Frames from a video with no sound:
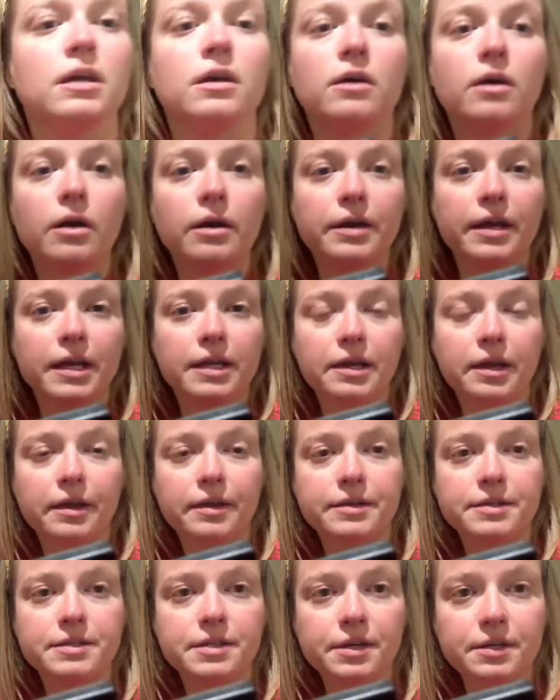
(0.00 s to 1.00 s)
Alright
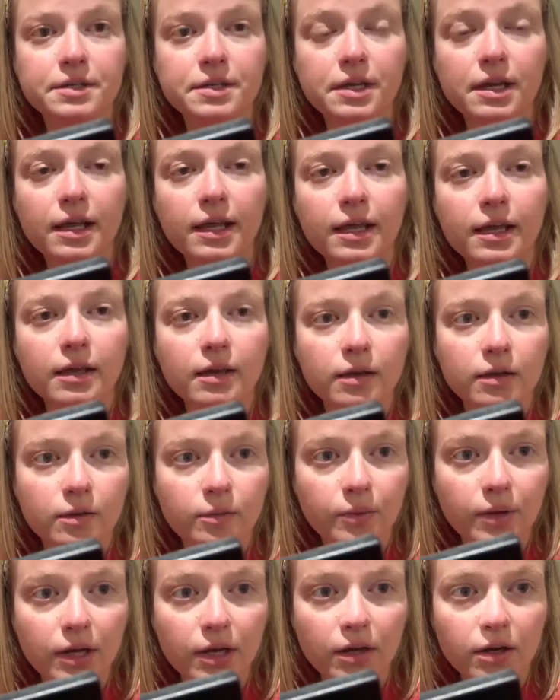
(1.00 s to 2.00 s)
guys, so today
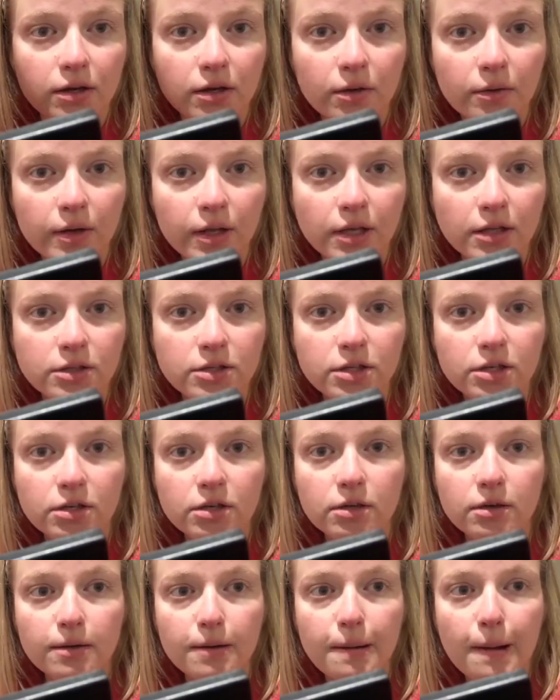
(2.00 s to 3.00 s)
we are going to
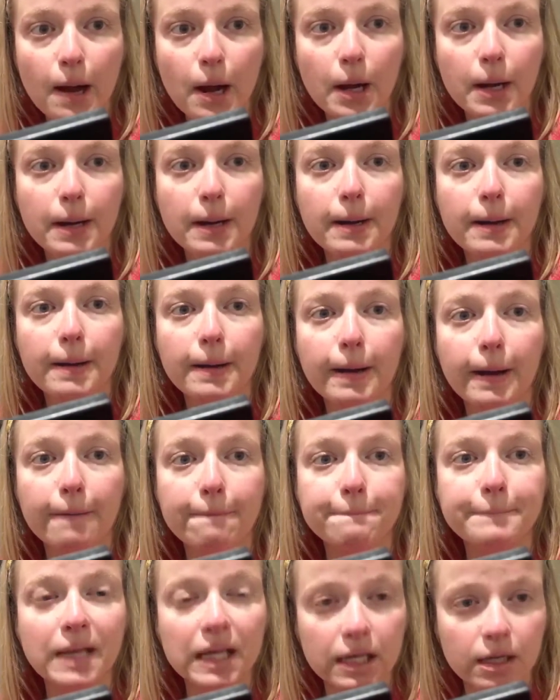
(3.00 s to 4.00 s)
do our
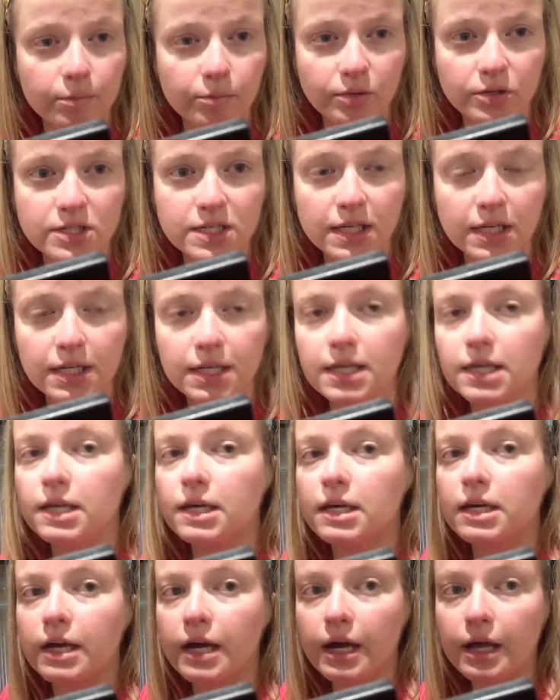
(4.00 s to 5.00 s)
makeup routine.
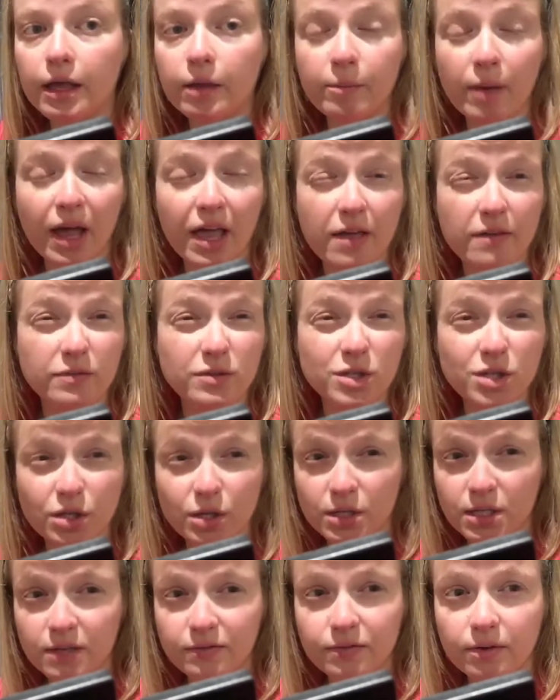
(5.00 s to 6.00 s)
I have two
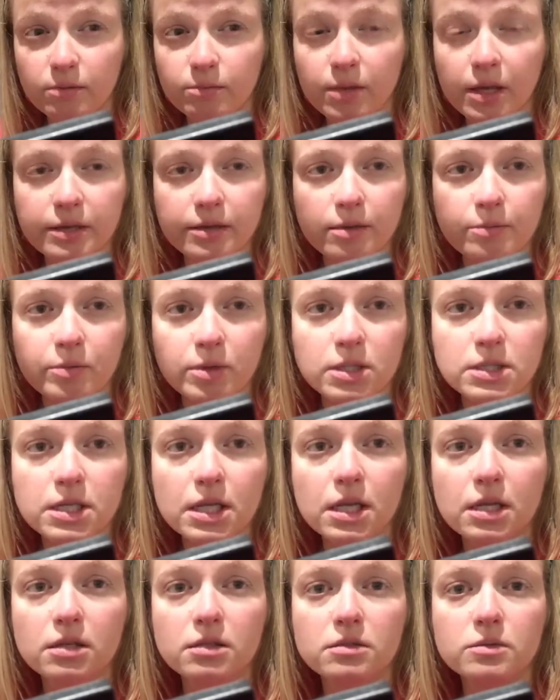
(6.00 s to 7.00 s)
different makeup
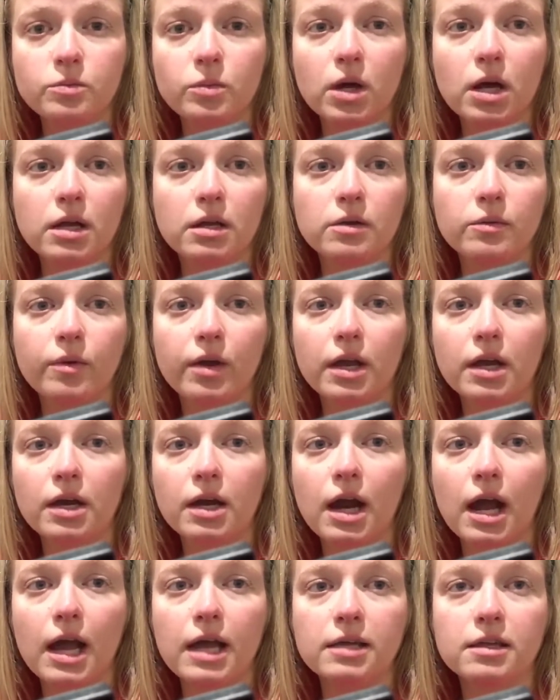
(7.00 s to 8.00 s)
routines, one where
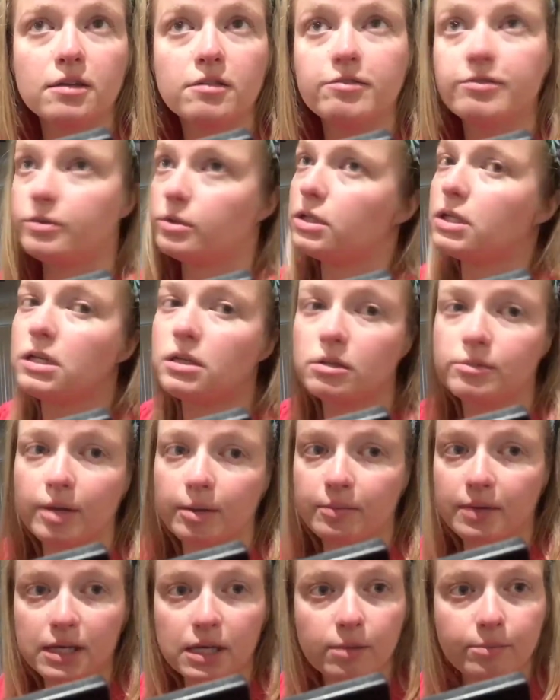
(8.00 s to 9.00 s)
I can fully do my
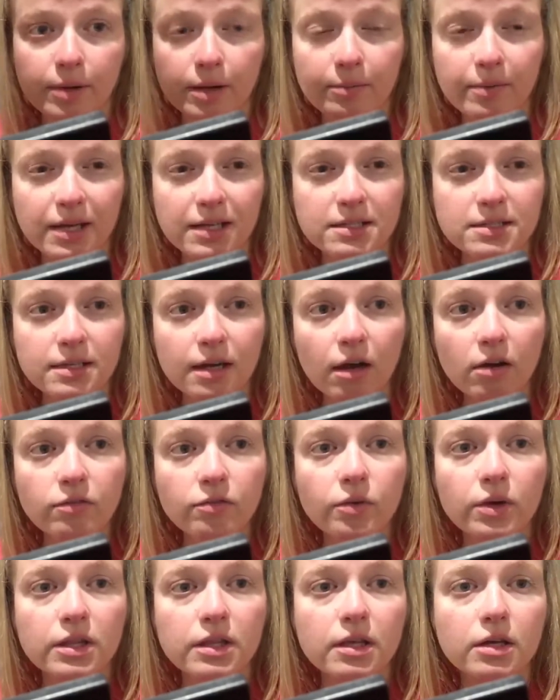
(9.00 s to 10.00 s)
makeup by myself
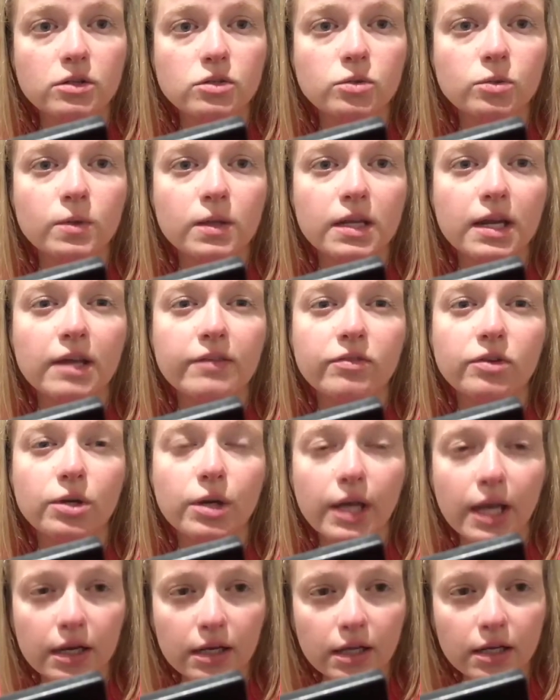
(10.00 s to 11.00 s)
with a tool that I've
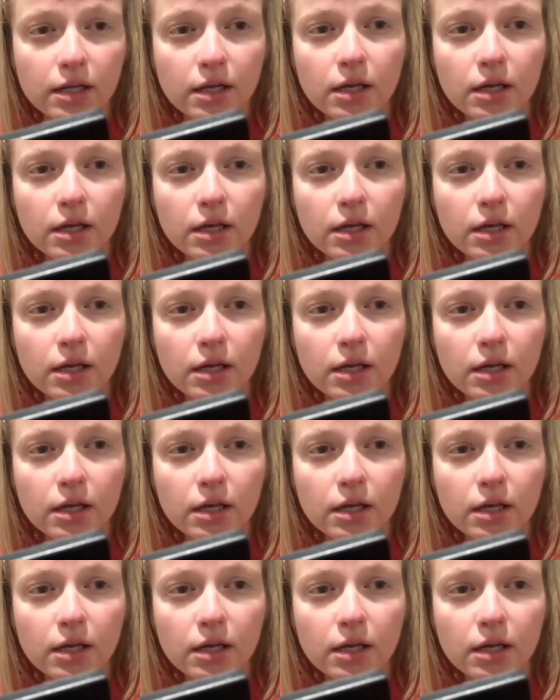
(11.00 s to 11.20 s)
created,